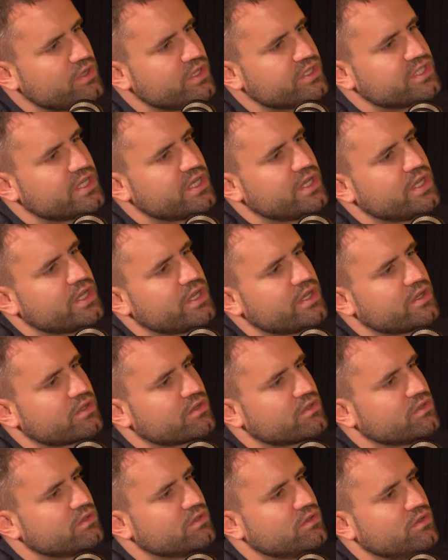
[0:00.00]
Is it a
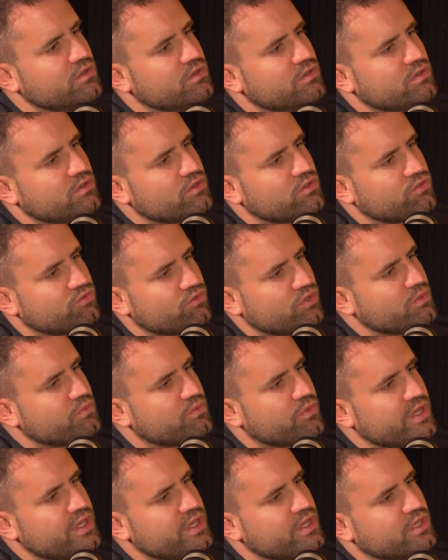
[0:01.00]
group
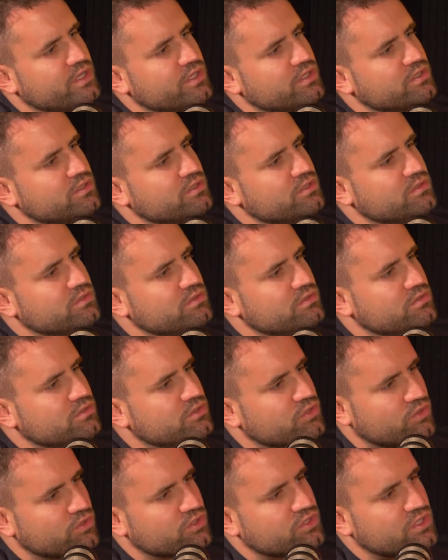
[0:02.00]
where you can
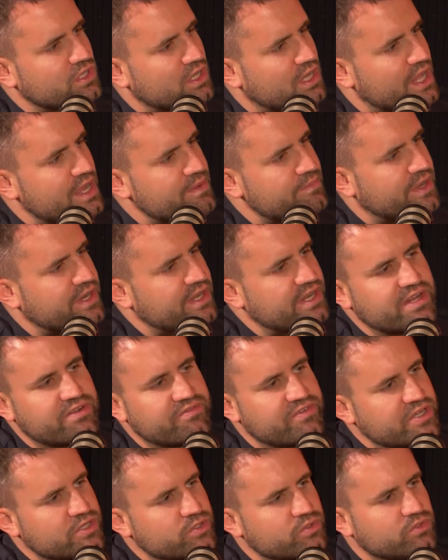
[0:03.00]
talk to like-minded
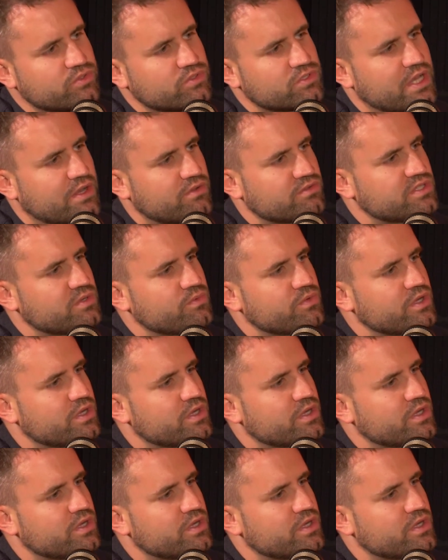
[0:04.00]
individuals? How does it work?